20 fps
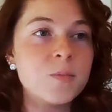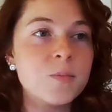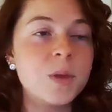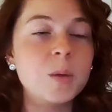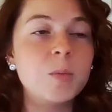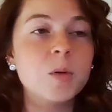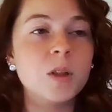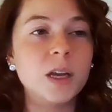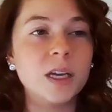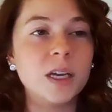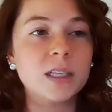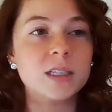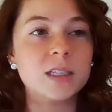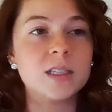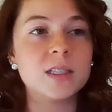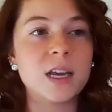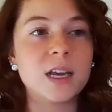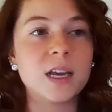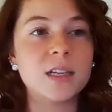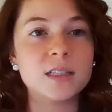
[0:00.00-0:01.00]
People like to
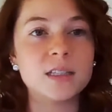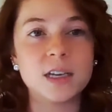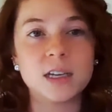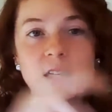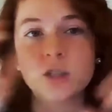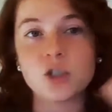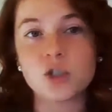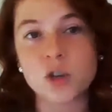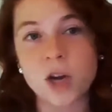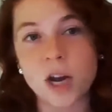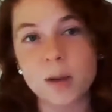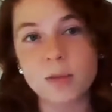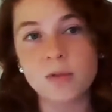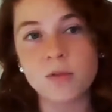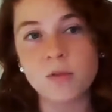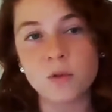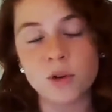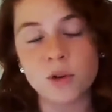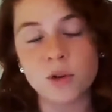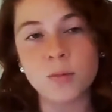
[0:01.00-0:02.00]
say it's like a try
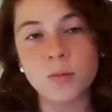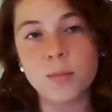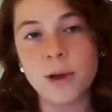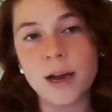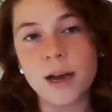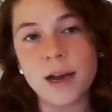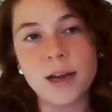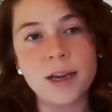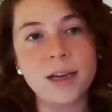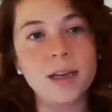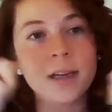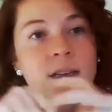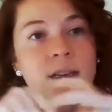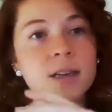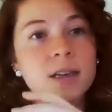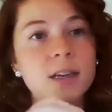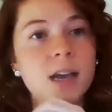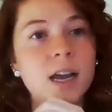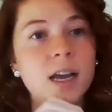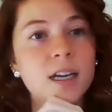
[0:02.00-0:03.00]
before you buy
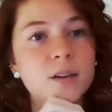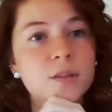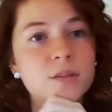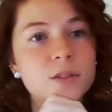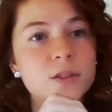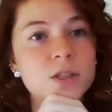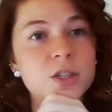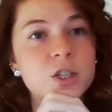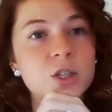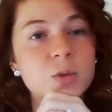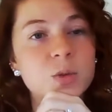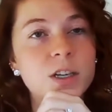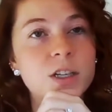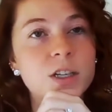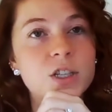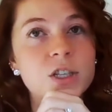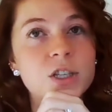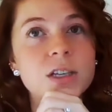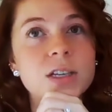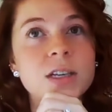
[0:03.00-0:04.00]
kind of
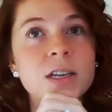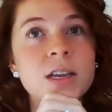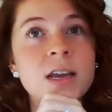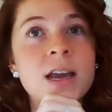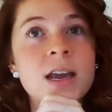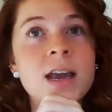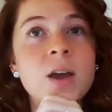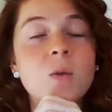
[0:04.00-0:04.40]
situation,